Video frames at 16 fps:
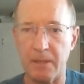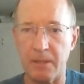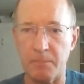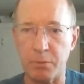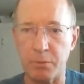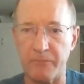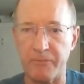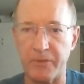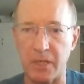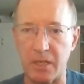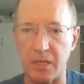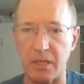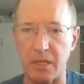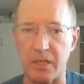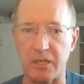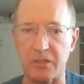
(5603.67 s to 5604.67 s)
preventing
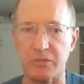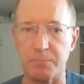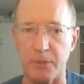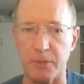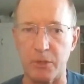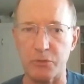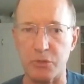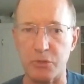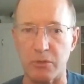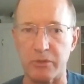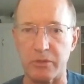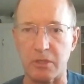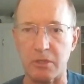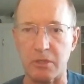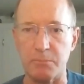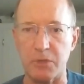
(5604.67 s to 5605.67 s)
an exposure in the
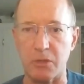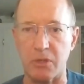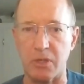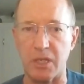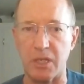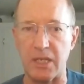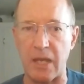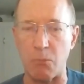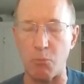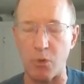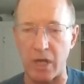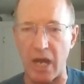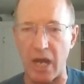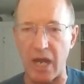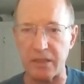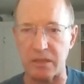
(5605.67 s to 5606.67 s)
community. And when
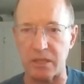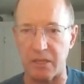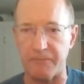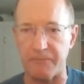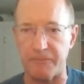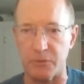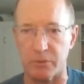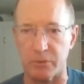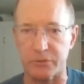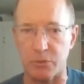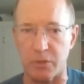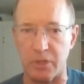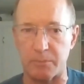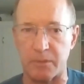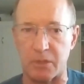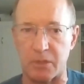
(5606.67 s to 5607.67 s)
I think fuel
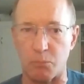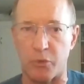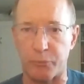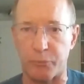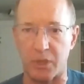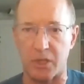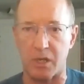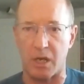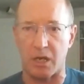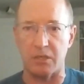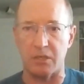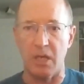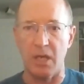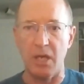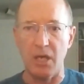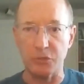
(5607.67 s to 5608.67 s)
treatment with regard
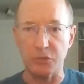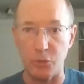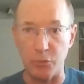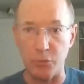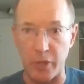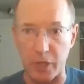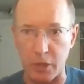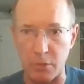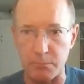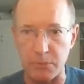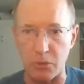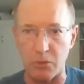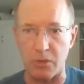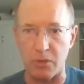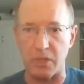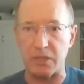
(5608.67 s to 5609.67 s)
to the
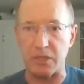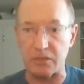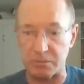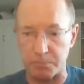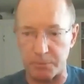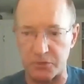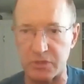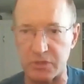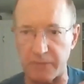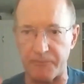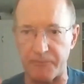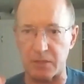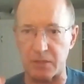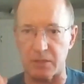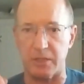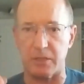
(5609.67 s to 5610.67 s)
community,
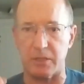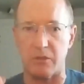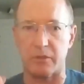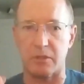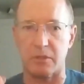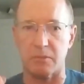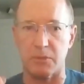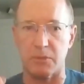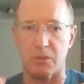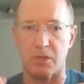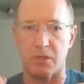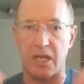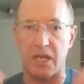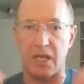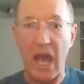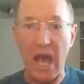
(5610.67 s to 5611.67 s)
specifically to the
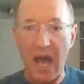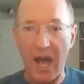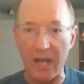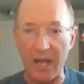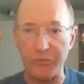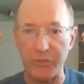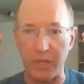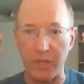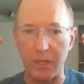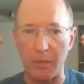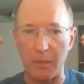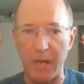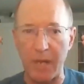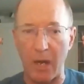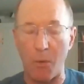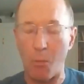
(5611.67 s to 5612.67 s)
community, I think
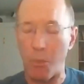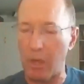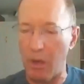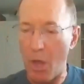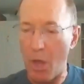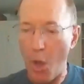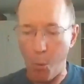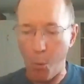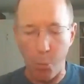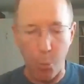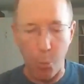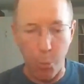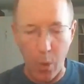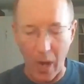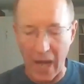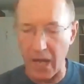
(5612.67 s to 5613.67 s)
about, well,
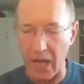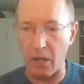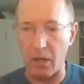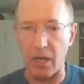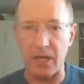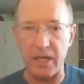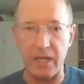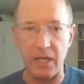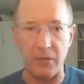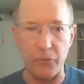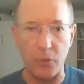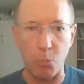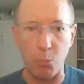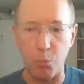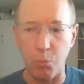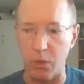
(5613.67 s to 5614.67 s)
where in the
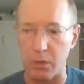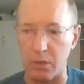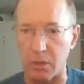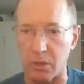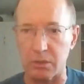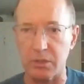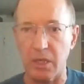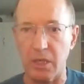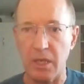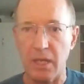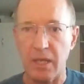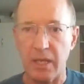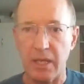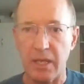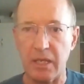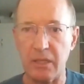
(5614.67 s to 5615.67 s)
world
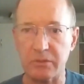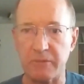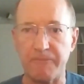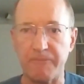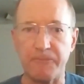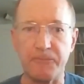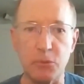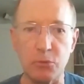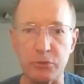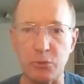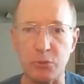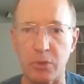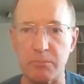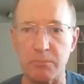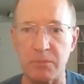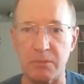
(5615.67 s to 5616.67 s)
is a fuel
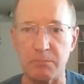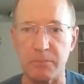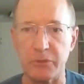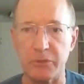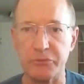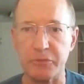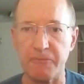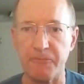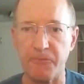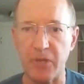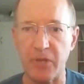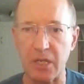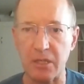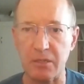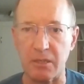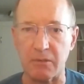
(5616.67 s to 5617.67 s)
treatment most
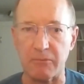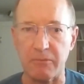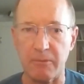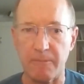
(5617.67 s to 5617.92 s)
effective?